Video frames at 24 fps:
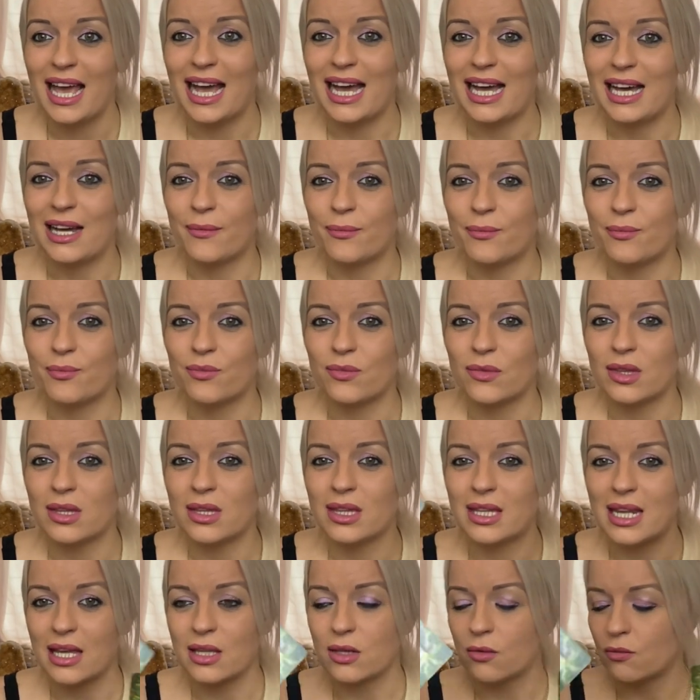Um,
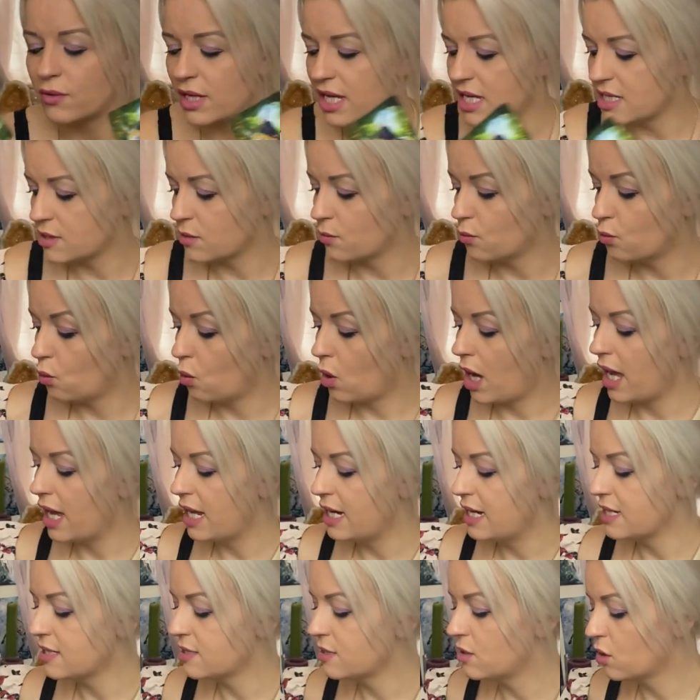now, the reason
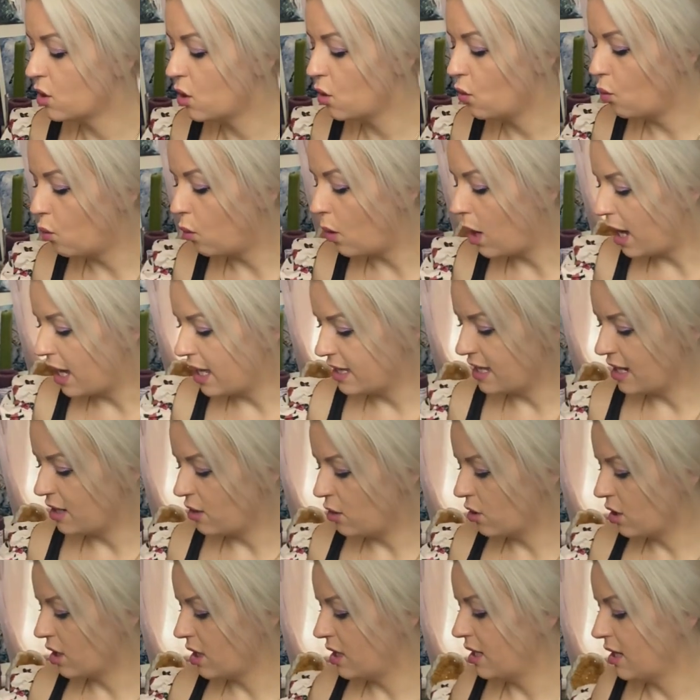why, let's look at why they're
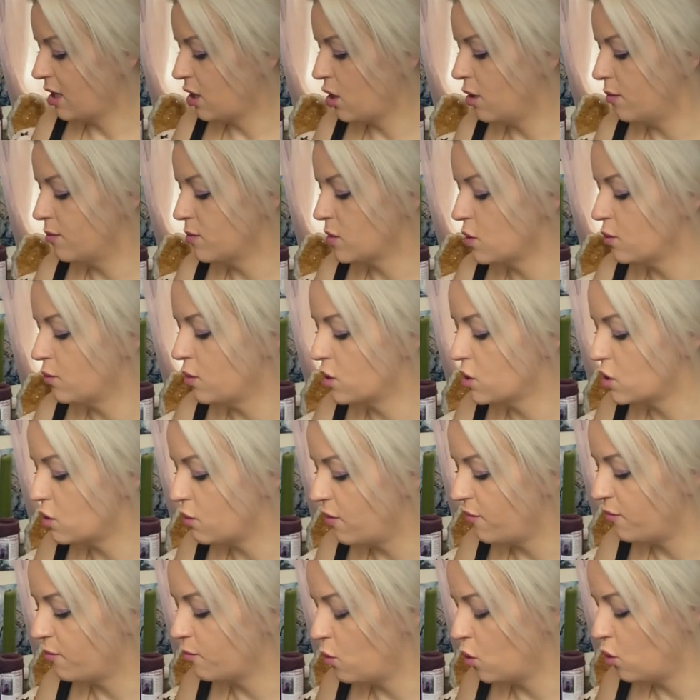not going to come towards
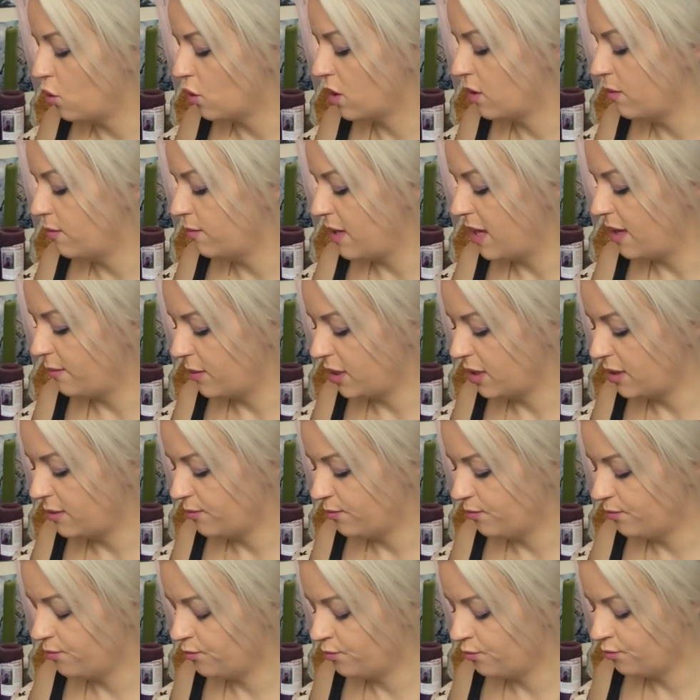you with more
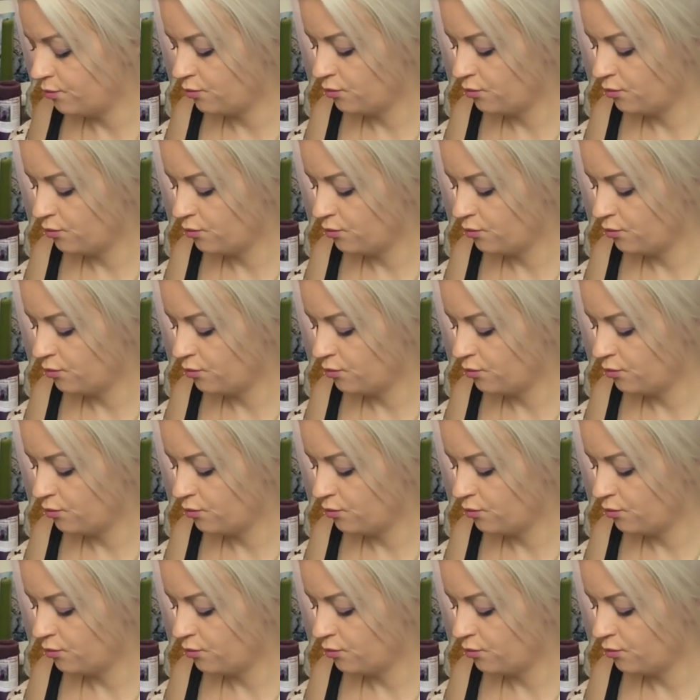commitment.